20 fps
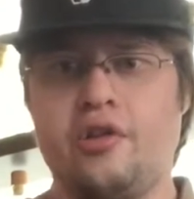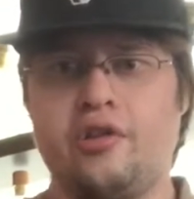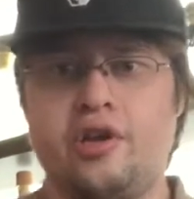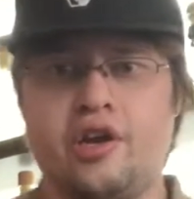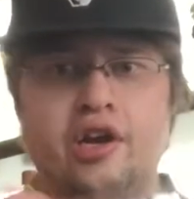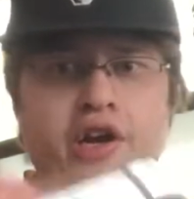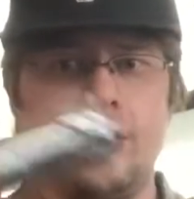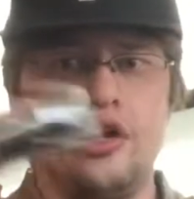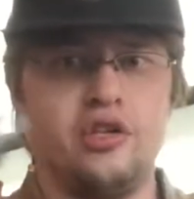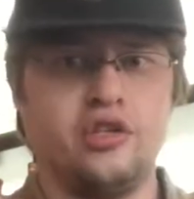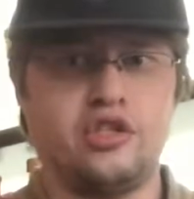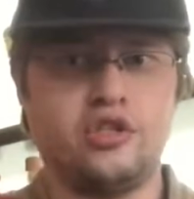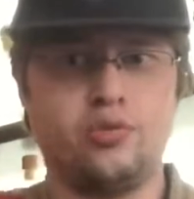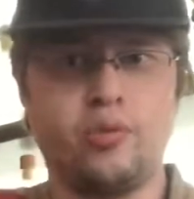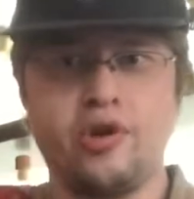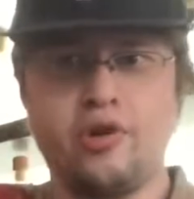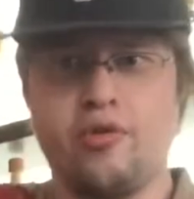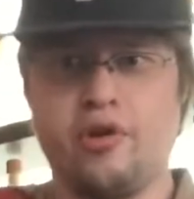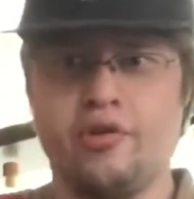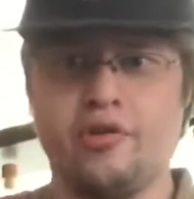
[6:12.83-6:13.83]
and then I kind of
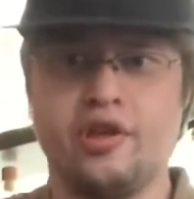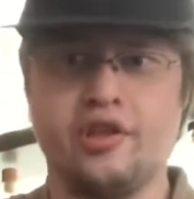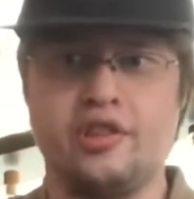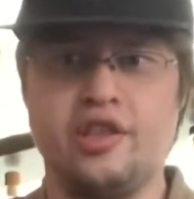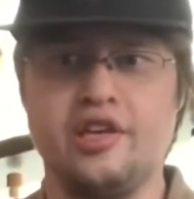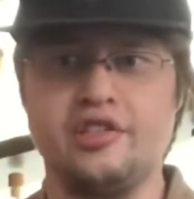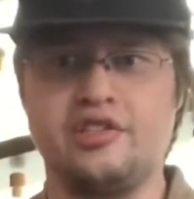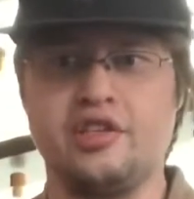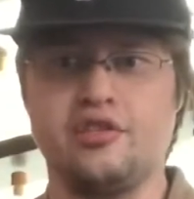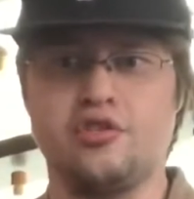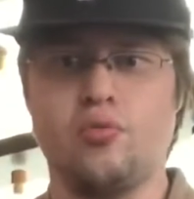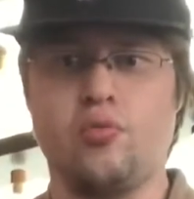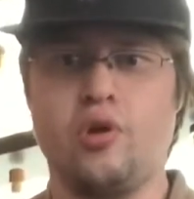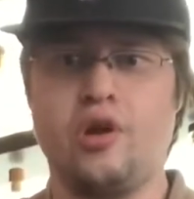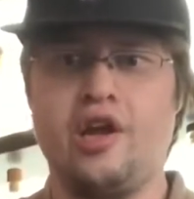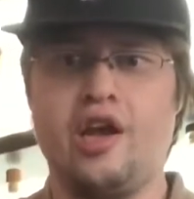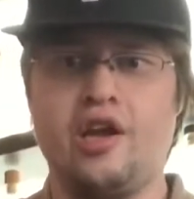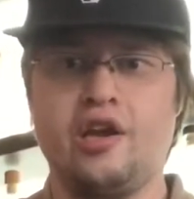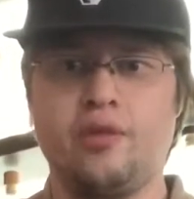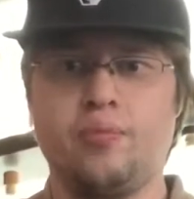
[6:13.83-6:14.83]
swing around like this as a
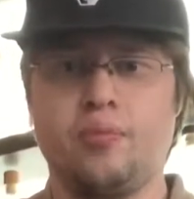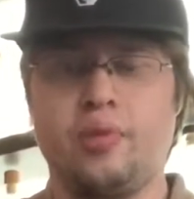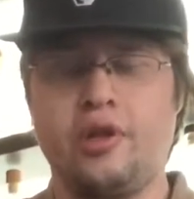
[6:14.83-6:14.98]
one-handed